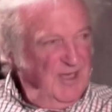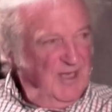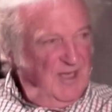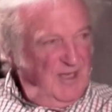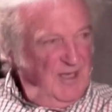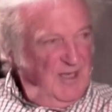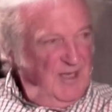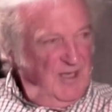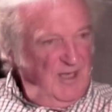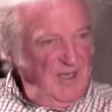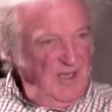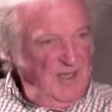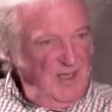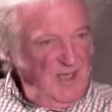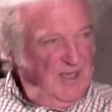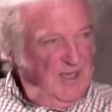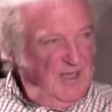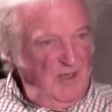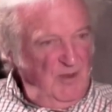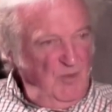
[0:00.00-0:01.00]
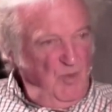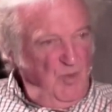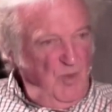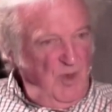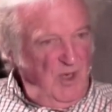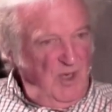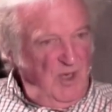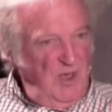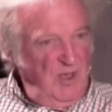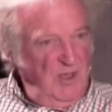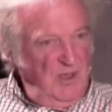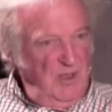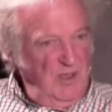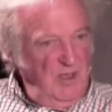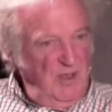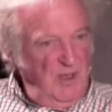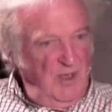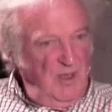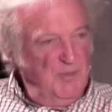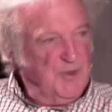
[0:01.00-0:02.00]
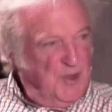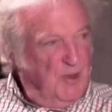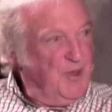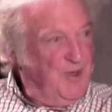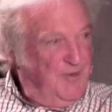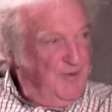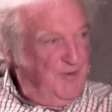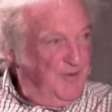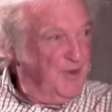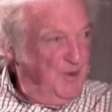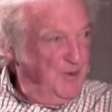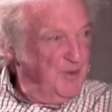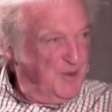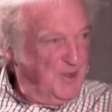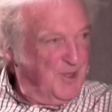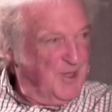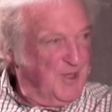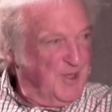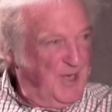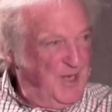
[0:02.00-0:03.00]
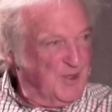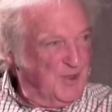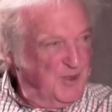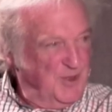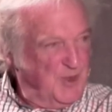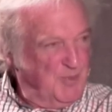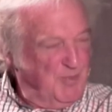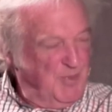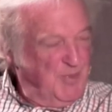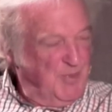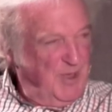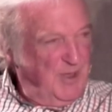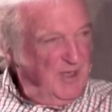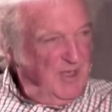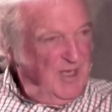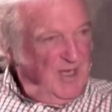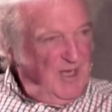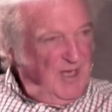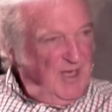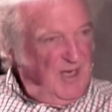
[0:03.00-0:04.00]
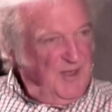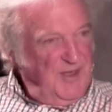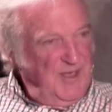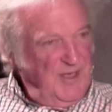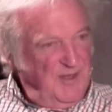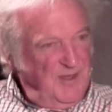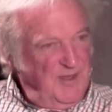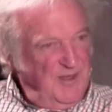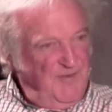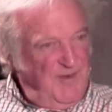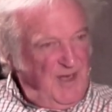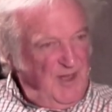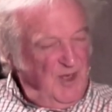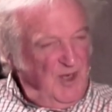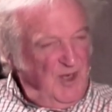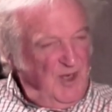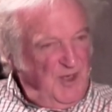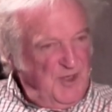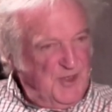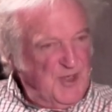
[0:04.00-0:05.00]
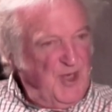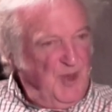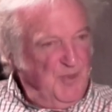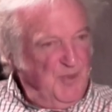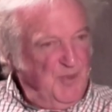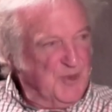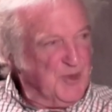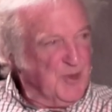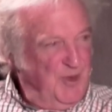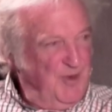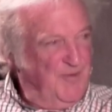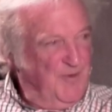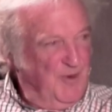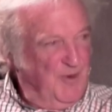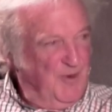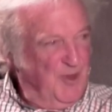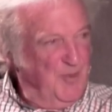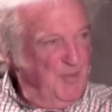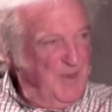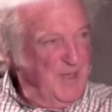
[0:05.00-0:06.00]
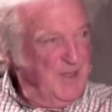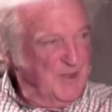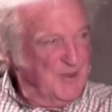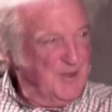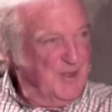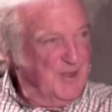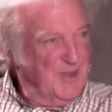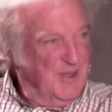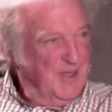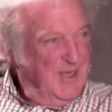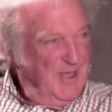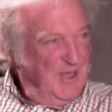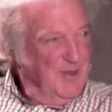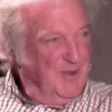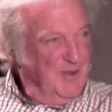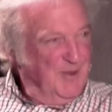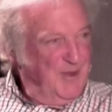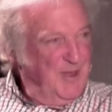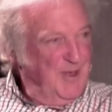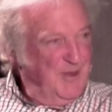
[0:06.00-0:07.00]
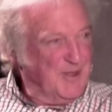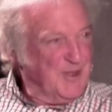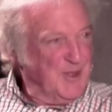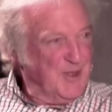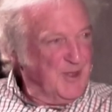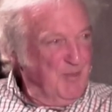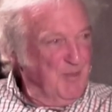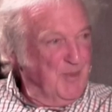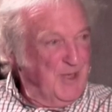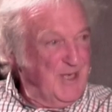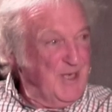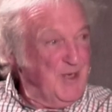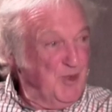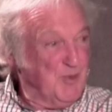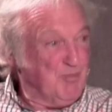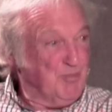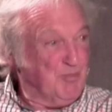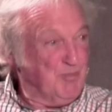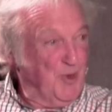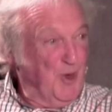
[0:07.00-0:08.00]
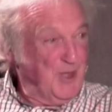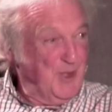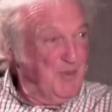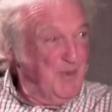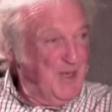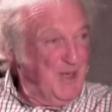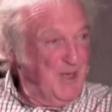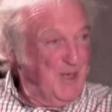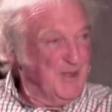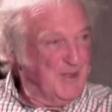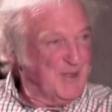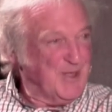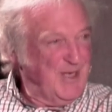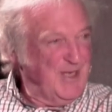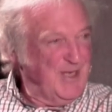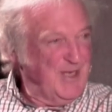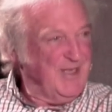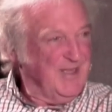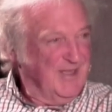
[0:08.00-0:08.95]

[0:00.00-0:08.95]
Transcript: And I'm sorry for those occasions, but I think the fact that I say I'm sorry for them means that there is somebody who's prodding me and saying,